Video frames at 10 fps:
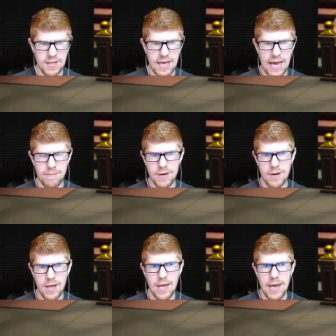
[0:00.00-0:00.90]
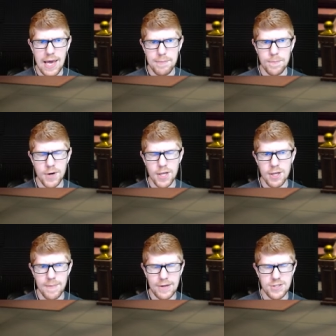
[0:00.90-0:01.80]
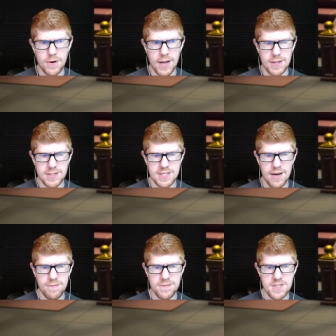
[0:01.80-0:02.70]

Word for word: Yeah, I've been I've been pretty good about donating stuff,